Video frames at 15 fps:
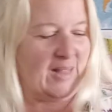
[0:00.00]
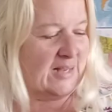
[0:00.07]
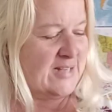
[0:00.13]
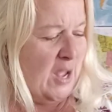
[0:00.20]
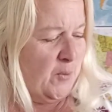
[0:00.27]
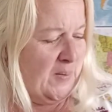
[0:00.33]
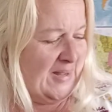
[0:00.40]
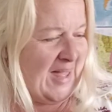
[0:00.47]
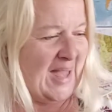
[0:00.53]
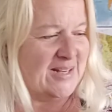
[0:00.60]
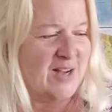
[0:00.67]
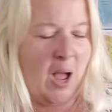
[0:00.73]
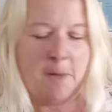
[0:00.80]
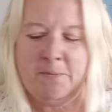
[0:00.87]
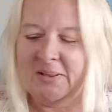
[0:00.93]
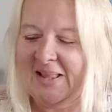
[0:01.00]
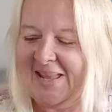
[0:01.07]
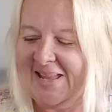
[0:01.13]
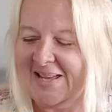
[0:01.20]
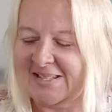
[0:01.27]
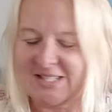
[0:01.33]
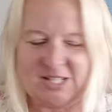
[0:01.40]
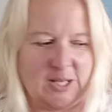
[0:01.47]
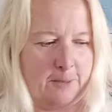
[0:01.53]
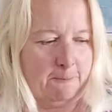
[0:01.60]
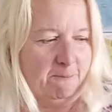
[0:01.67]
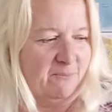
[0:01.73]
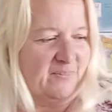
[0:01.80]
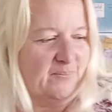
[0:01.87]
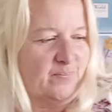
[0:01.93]
Now, we can't plant
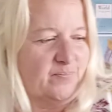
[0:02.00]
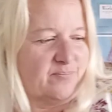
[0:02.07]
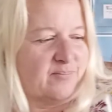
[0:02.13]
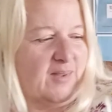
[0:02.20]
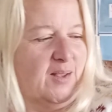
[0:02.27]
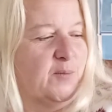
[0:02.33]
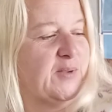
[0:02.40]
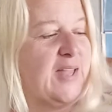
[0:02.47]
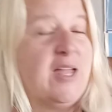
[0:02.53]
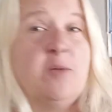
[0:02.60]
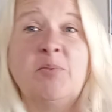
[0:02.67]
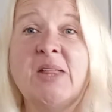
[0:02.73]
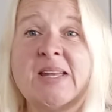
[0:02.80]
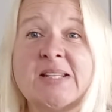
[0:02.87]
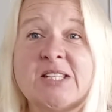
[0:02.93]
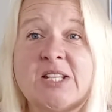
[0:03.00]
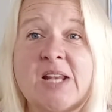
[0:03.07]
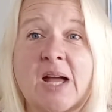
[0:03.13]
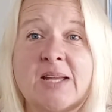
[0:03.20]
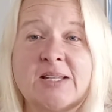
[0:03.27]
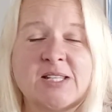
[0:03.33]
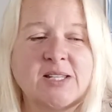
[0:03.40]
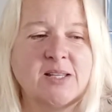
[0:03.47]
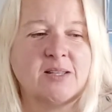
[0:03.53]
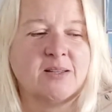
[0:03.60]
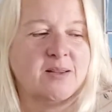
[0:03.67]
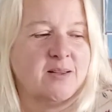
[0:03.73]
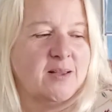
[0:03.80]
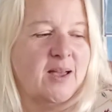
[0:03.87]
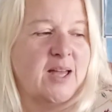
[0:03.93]
tonight.
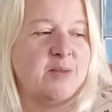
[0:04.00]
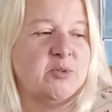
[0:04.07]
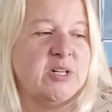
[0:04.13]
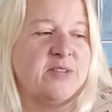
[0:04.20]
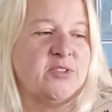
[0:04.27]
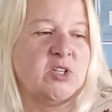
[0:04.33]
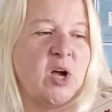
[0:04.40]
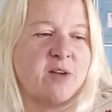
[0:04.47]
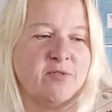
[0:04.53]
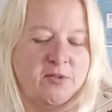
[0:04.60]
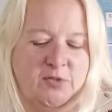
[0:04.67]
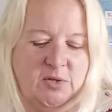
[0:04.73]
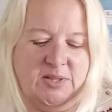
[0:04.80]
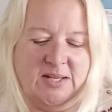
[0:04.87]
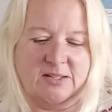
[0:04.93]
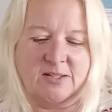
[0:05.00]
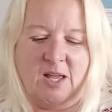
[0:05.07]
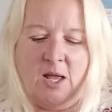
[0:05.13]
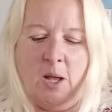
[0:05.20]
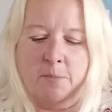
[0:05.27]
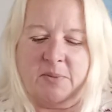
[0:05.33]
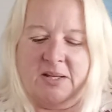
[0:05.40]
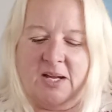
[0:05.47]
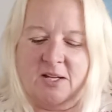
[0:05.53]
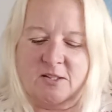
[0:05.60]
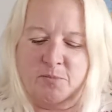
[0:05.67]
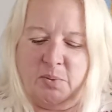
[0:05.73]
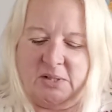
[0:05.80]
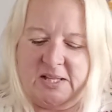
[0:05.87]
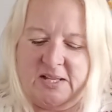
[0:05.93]
And I'm going to have to cover a few things
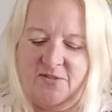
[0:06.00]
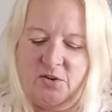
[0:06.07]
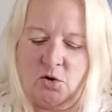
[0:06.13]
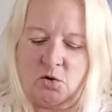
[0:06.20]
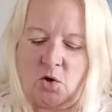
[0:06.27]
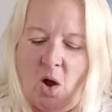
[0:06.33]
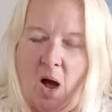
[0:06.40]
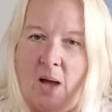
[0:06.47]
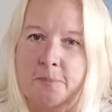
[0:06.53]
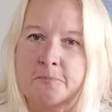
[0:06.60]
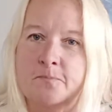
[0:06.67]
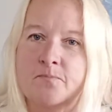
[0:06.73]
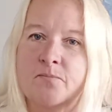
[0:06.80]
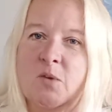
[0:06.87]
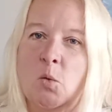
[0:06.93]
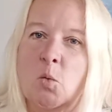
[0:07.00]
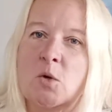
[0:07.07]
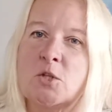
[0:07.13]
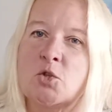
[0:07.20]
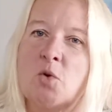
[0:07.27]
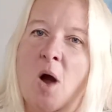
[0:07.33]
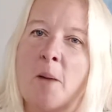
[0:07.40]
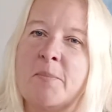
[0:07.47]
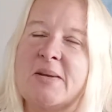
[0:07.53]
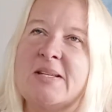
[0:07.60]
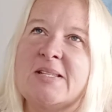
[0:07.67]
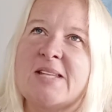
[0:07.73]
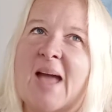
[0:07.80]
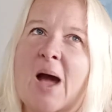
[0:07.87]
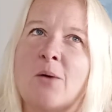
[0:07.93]
because, believe it or not, we're dropping
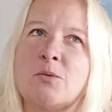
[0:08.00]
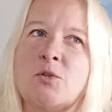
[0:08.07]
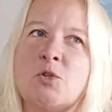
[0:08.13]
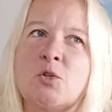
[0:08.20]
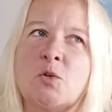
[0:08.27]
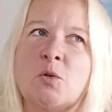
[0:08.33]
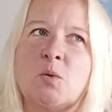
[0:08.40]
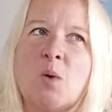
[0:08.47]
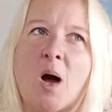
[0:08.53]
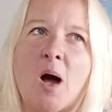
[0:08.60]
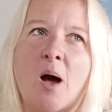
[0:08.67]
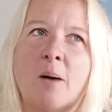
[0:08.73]
down to